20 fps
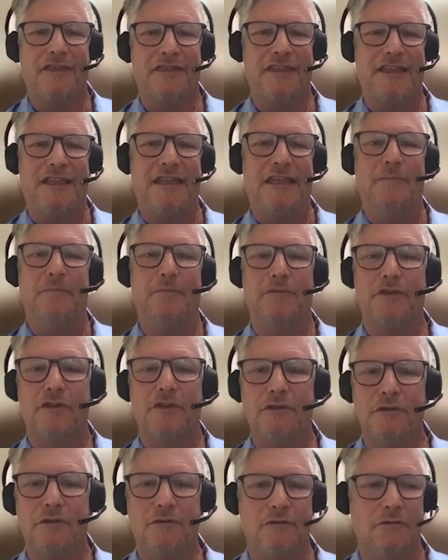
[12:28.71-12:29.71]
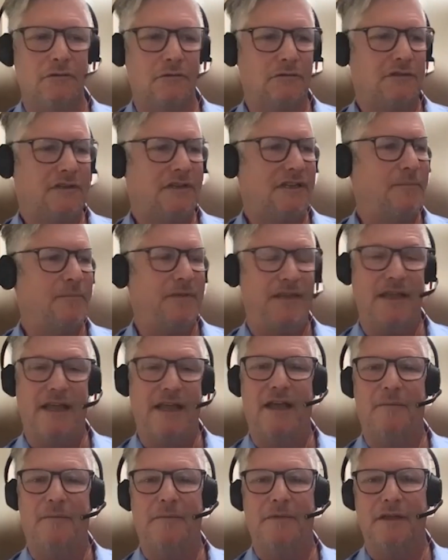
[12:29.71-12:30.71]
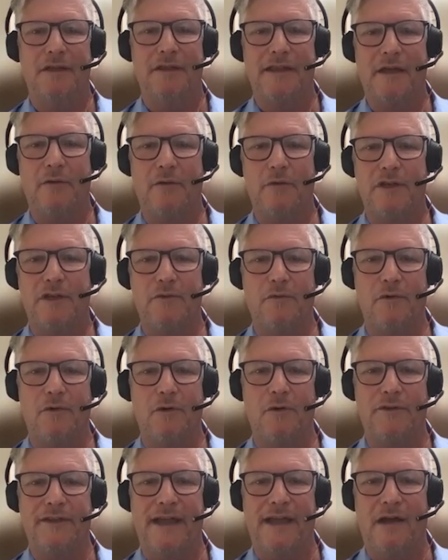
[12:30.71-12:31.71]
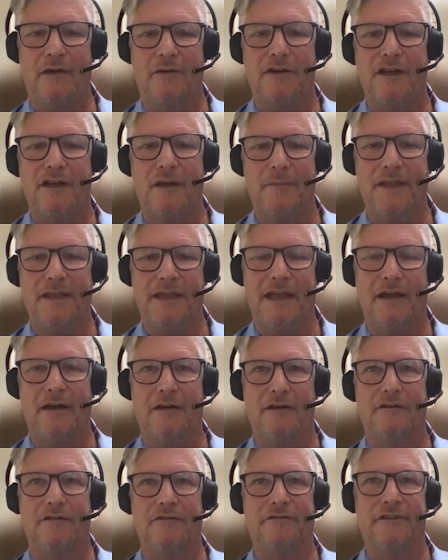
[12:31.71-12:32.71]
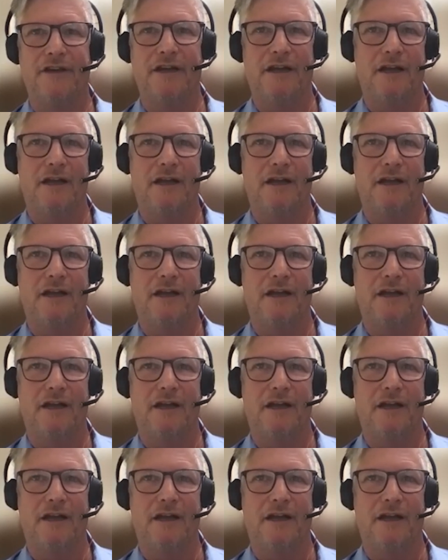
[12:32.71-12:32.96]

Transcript: theme to TPM that we rolled out coming out of